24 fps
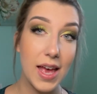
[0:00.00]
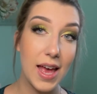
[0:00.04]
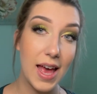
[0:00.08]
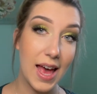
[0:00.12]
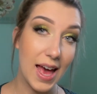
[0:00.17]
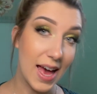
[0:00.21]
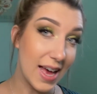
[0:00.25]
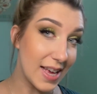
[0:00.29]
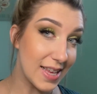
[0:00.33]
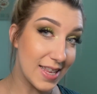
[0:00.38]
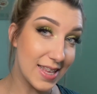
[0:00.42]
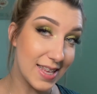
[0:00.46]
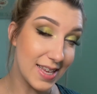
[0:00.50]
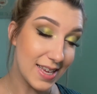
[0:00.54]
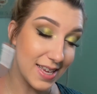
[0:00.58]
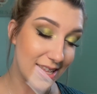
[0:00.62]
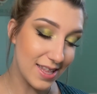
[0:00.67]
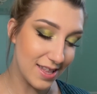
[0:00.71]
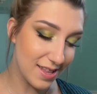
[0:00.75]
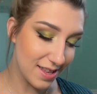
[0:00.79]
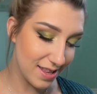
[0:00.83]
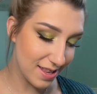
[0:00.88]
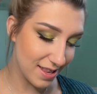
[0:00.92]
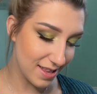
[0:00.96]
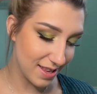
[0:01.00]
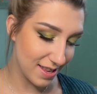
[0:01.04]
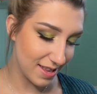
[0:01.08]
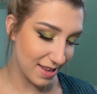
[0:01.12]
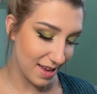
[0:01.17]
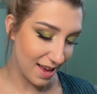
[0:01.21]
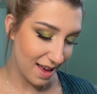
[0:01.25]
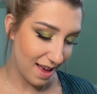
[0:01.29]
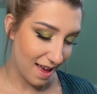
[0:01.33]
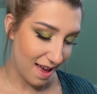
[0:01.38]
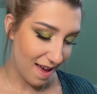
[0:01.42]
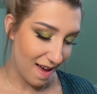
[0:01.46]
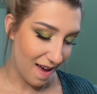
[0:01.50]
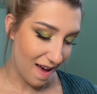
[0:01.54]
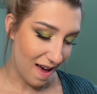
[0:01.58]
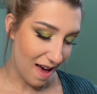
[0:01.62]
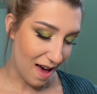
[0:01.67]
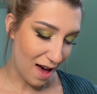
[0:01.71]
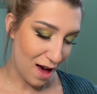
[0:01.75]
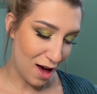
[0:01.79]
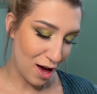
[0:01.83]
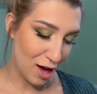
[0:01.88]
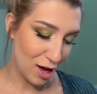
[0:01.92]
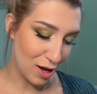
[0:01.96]
Essence
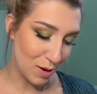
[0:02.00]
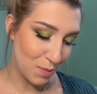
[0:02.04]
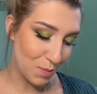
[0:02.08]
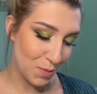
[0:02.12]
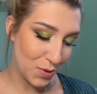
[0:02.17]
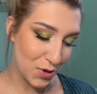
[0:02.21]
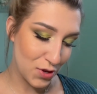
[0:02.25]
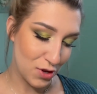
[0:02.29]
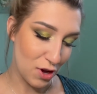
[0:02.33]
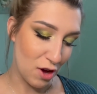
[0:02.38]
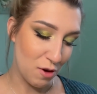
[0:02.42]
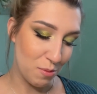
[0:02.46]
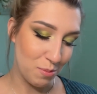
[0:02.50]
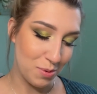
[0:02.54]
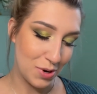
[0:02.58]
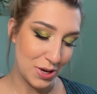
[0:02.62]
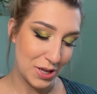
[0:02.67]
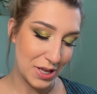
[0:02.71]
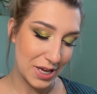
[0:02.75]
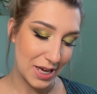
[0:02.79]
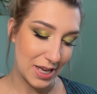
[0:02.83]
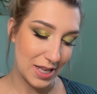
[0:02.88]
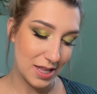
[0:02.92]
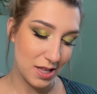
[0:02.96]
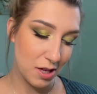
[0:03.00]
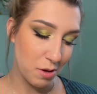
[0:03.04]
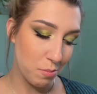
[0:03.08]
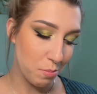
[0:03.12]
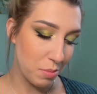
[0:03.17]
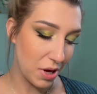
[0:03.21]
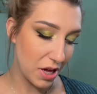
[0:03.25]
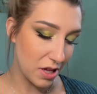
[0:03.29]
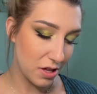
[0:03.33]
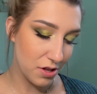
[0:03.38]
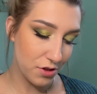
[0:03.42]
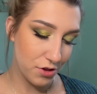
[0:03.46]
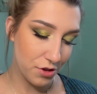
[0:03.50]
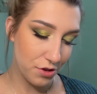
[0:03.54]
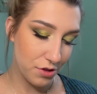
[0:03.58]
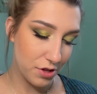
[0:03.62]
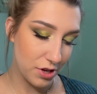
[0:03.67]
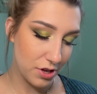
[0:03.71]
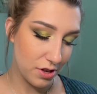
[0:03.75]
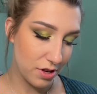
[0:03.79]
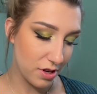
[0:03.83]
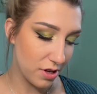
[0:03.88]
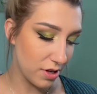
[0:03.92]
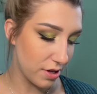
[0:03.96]
Soft Precise Lip Pencil.
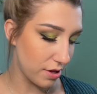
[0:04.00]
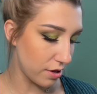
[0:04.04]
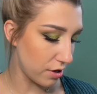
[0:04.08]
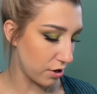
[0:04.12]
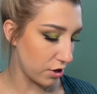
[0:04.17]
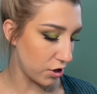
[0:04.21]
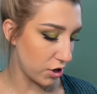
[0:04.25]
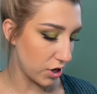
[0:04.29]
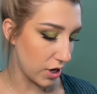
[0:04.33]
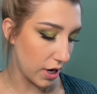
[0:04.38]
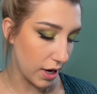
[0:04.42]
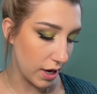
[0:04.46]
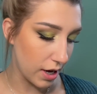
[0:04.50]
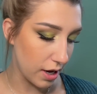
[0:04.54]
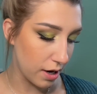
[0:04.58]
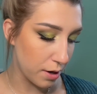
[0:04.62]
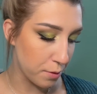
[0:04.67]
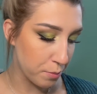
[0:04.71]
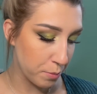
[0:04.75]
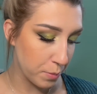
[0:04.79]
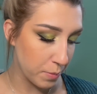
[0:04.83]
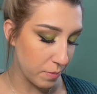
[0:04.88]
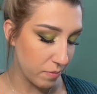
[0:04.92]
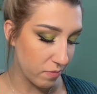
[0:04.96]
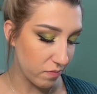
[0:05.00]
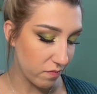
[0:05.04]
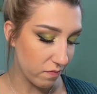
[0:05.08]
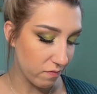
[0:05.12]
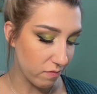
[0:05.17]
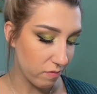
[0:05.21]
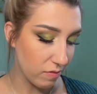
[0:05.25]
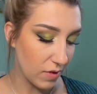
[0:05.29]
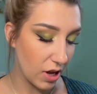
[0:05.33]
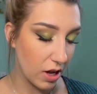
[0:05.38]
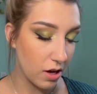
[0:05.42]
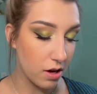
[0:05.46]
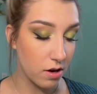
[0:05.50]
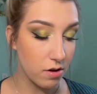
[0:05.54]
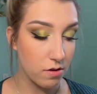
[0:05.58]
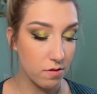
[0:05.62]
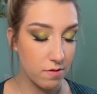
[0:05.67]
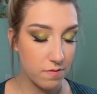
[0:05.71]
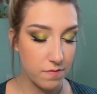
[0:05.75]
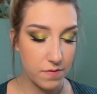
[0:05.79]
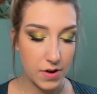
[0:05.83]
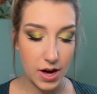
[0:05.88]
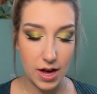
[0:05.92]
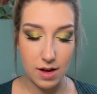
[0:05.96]
This is in the shade
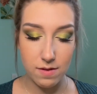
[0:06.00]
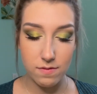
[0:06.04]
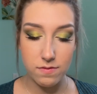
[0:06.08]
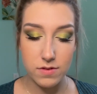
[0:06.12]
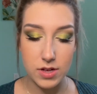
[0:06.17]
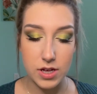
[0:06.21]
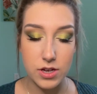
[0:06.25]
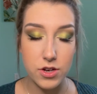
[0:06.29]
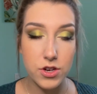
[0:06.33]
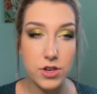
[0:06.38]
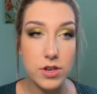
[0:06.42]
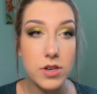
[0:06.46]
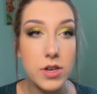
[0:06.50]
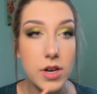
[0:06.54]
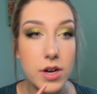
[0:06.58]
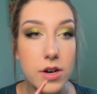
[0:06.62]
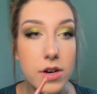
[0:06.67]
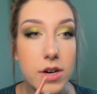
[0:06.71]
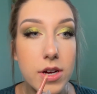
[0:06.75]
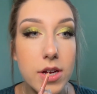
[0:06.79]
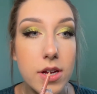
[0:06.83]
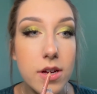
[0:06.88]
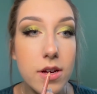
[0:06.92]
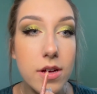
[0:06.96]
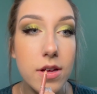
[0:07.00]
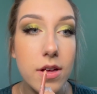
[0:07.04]
05 Legendary.